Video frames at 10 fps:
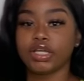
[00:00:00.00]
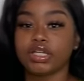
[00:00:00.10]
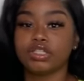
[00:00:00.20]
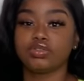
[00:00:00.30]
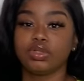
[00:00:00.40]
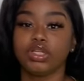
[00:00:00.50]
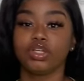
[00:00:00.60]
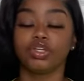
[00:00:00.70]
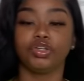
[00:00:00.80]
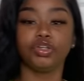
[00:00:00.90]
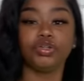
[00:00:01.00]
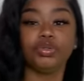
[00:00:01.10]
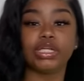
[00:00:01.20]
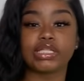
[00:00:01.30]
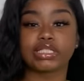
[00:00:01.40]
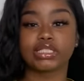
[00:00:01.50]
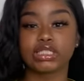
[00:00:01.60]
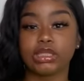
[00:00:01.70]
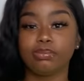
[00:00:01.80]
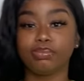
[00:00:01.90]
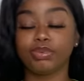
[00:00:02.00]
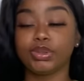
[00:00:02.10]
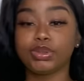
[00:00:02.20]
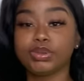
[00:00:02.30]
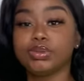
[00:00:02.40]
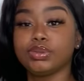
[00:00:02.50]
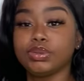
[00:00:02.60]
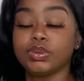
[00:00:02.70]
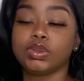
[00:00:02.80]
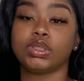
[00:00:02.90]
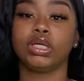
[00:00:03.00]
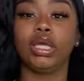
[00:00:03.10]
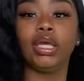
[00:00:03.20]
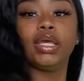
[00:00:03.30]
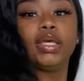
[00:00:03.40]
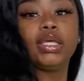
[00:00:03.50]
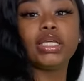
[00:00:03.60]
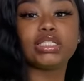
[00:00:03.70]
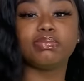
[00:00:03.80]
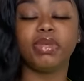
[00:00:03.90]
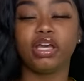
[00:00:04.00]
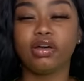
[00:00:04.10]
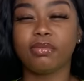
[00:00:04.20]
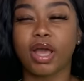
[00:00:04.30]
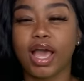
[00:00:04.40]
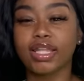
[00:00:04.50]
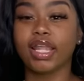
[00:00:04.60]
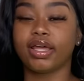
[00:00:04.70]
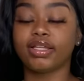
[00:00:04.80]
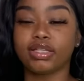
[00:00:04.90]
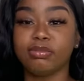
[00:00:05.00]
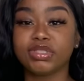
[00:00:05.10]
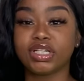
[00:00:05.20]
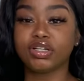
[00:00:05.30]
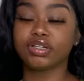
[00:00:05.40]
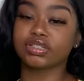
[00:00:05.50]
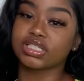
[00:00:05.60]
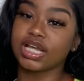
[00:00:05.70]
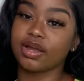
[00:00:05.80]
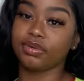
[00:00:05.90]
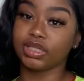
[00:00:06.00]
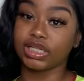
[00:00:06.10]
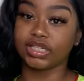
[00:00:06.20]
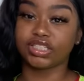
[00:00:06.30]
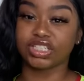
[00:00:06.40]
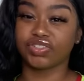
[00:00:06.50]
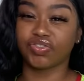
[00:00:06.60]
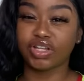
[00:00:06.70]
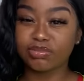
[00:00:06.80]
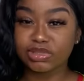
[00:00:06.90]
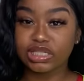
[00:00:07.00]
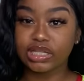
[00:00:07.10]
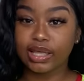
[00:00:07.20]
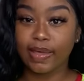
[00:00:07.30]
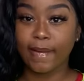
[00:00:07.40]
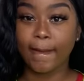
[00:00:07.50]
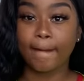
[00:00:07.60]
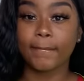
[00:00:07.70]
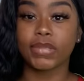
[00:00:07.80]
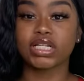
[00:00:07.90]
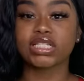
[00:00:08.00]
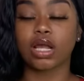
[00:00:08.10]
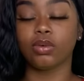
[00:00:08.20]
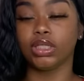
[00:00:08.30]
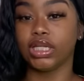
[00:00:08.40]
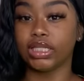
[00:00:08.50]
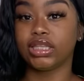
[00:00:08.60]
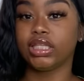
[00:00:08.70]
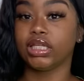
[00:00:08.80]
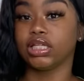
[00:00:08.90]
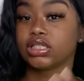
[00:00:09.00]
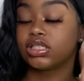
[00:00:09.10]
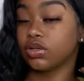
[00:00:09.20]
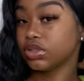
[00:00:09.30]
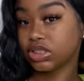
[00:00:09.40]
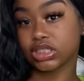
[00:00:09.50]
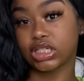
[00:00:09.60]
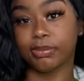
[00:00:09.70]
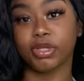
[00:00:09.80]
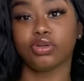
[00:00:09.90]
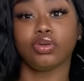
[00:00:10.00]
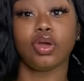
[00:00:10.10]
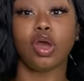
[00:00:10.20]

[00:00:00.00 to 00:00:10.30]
It's really cute and simple. Yes, ma'am. The material is not really just flimsy, but it's not really that thick, so it's just in the middle.